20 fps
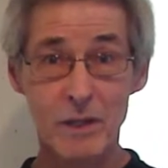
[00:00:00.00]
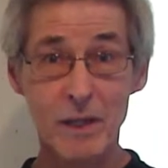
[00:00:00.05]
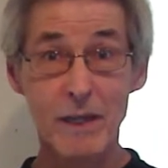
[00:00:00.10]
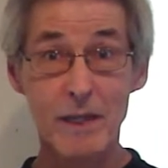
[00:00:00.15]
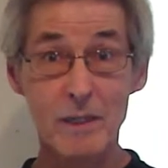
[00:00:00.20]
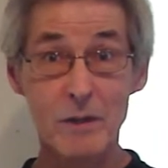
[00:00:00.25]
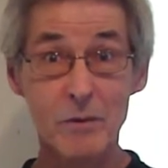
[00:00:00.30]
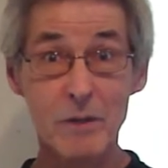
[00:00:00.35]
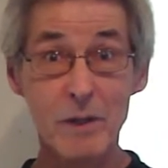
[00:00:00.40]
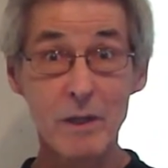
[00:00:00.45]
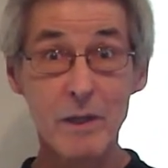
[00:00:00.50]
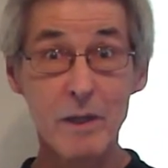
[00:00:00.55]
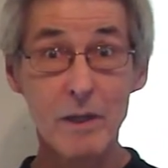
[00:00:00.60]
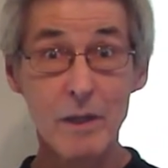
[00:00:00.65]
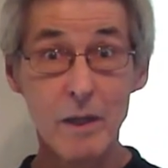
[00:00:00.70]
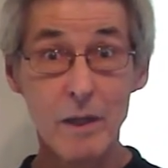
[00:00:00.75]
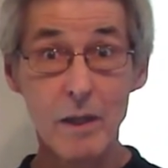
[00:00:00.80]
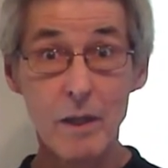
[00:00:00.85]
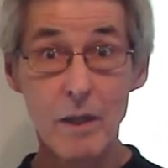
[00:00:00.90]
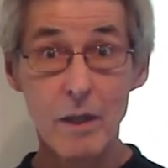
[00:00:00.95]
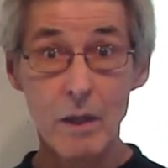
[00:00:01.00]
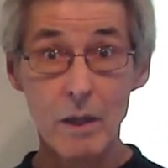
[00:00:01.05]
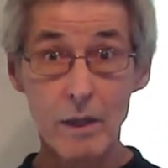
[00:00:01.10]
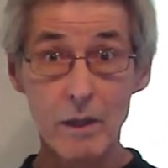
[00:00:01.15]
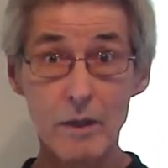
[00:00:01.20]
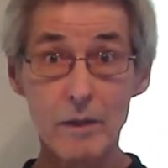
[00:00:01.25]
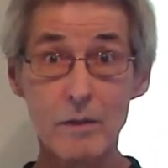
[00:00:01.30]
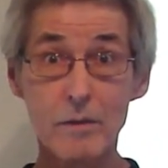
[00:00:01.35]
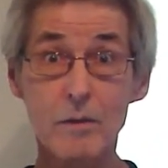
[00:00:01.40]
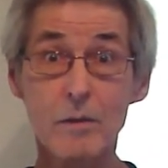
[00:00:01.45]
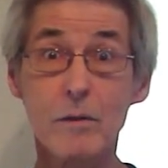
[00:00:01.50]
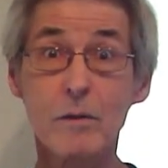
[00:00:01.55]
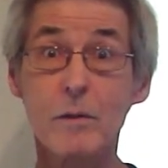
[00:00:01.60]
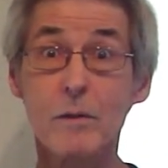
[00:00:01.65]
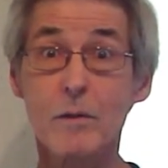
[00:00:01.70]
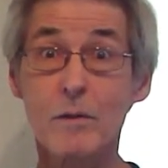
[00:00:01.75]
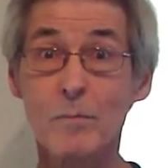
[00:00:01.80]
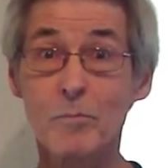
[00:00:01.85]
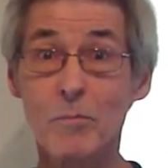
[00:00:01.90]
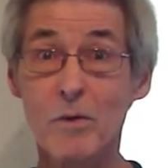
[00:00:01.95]
Gallery in
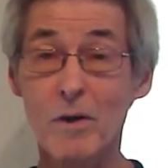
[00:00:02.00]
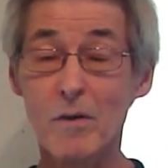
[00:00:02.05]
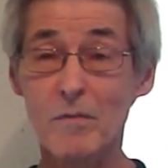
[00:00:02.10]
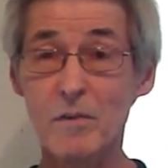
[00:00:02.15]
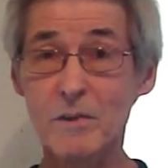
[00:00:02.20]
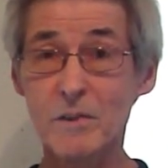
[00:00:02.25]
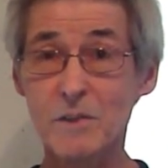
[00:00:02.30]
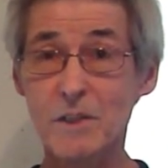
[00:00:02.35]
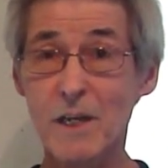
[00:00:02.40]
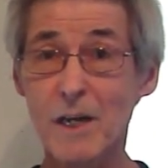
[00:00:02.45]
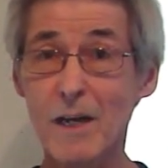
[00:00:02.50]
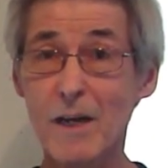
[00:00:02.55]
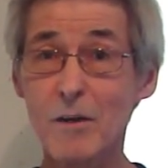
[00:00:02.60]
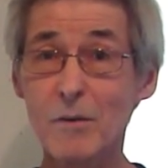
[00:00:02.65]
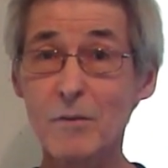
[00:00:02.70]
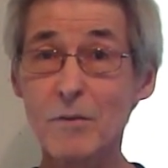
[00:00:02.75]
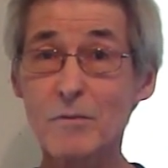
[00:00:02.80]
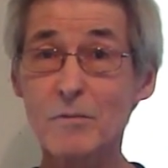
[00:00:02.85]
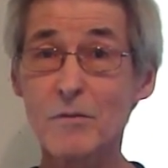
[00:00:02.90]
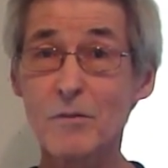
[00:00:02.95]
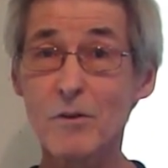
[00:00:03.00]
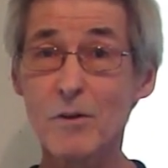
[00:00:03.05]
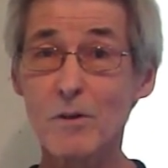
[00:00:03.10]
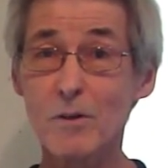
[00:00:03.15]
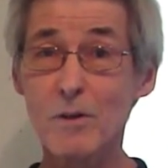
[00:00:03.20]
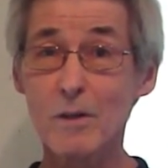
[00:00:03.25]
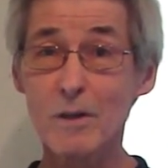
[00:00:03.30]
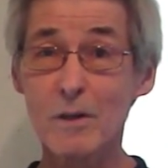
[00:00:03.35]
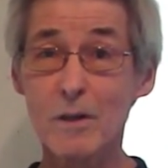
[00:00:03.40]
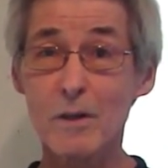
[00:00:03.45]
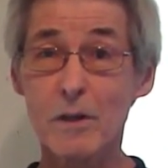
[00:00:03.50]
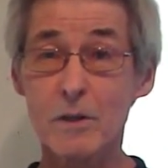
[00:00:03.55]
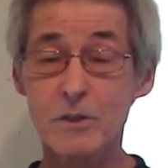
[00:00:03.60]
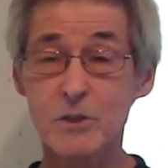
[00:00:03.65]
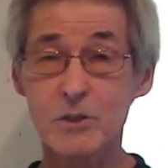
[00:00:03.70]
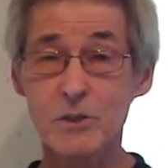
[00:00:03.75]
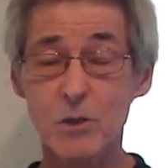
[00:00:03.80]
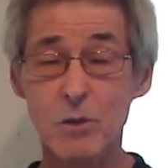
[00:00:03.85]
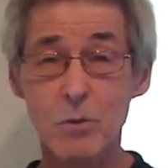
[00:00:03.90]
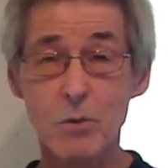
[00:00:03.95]
Provincetown for a
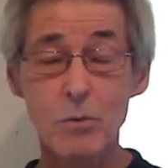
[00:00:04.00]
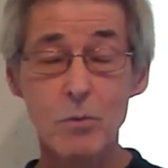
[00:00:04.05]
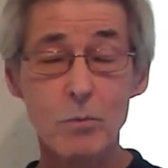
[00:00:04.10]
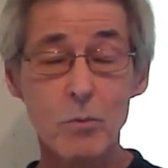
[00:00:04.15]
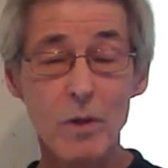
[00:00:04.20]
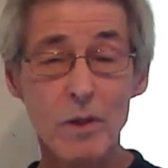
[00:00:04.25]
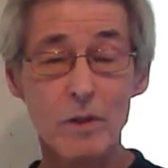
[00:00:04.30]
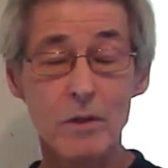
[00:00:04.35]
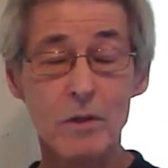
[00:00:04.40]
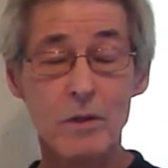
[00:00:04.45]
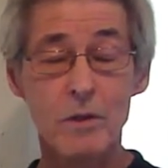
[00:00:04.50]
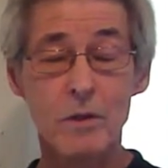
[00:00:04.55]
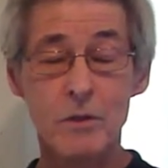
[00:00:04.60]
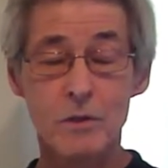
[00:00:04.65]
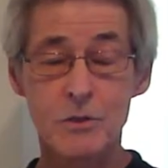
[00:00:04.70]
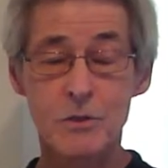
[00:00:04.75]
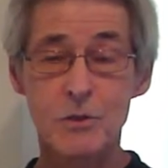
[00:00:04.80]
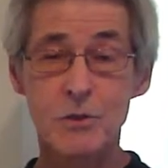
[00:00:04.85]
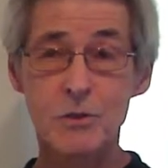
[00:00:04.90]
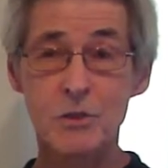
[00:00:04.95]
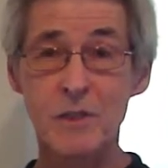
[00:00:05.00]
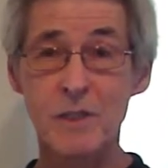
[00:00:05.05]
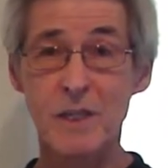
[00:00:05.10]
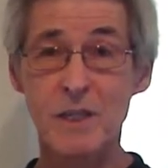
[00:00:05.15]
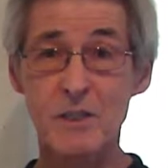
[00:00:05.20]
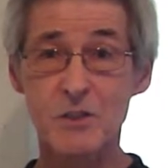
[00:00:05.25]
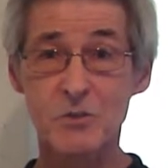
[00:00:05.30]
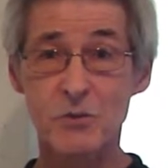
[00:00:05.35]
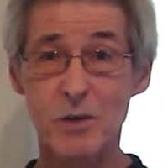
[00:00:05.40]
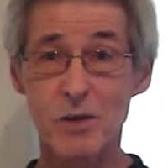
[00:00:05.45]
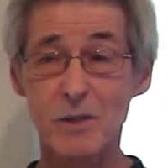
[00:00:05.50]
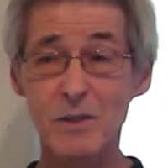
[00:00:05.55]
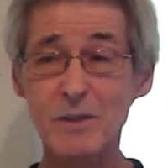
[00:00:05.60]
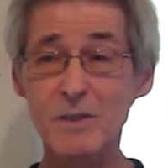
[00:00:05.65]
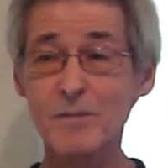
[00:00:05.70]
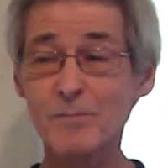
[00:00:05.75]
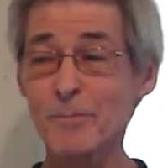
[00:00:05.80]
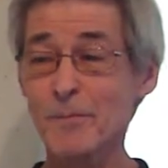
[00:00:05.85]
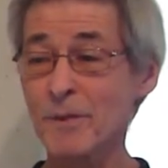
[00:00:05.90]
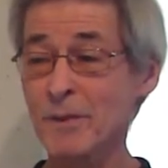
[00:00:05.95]
show with Susan Israel,
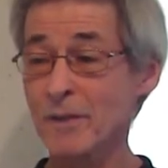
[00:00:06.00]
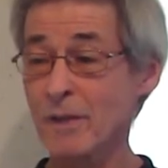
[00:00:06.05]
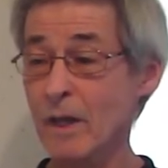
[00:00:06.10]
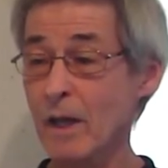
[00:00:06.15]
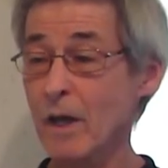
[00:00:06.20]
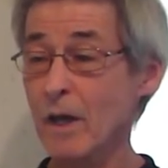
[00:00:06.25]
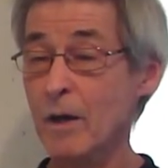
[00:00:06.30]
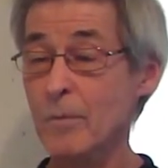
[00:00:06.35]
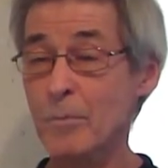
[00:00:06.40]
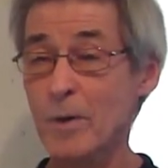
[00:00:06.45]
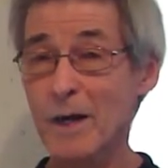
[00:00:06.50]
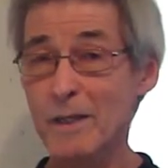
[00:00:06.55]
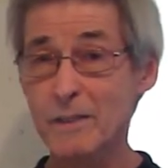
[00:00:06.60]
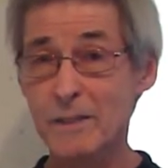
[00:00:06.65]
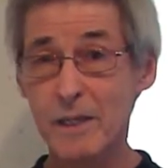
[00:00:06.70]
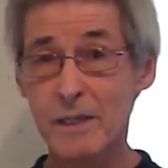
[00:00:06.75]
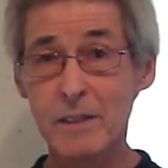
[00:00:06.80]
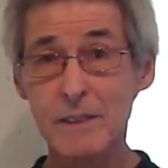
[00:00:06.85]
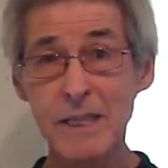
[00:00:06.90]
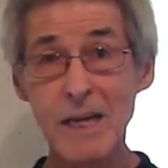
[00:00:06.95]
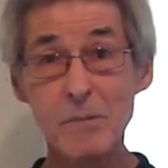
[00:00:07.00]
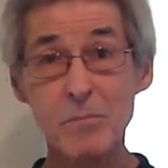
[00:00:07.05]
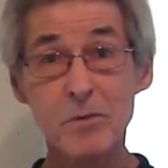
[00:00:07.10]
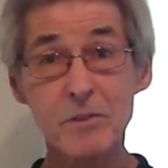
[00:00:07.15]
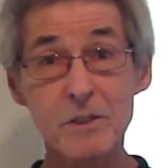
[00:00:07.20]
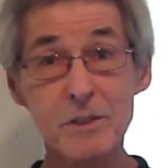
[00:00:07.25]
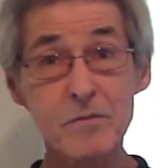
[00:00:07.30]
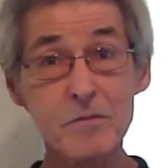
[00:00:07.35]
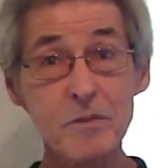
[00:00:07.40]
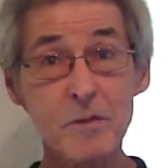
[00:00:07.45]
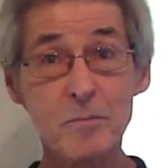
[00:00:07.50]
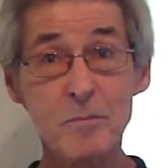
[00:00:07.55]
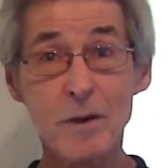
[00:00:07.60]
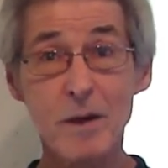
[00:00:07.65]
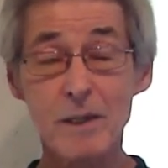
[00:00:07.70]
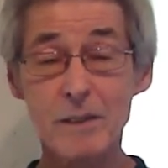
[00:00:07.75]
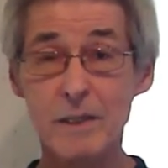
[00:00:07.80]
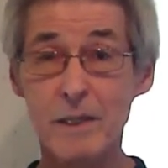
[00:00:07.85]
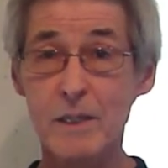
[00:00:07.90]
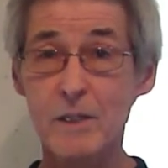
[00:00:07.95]
partly collaborative and
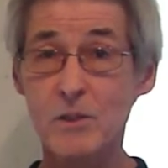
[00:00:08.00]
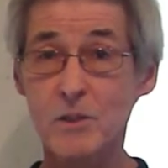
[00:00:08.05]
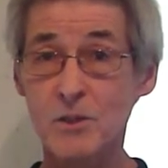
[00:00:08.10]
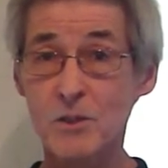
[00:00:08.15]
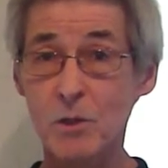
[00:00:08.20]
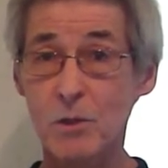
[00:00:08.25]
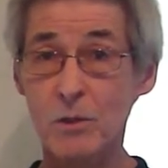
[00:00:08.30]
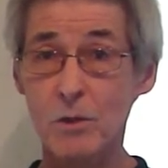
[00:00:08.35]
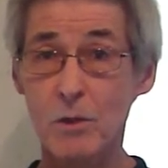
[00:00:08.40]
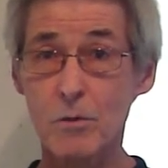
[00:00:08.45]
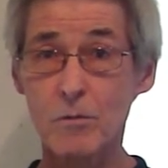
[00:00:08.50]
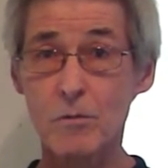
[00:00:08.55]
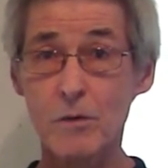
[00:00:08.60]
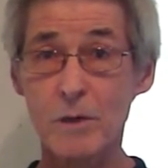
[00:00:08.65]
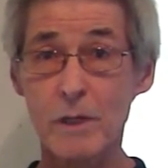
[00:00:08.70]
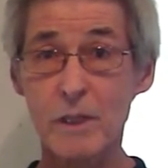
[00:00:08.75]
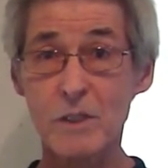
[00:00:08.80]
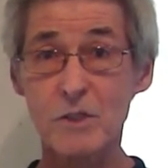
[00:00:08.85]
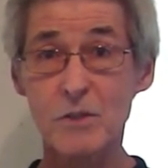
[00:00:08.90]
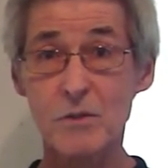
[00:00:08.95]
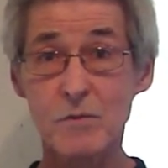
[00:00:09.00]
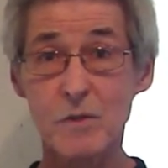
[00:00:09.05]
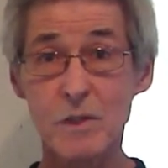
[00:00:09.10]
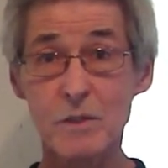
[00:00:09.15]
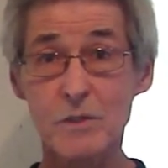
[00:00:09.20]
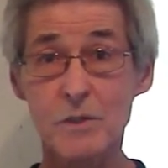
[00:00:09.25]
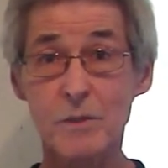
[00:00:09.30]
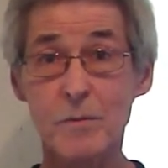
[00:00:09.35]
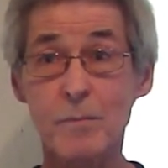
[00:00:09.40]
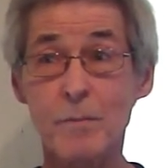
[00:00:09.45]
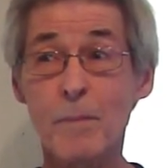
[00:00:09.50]
partly solo for each of us.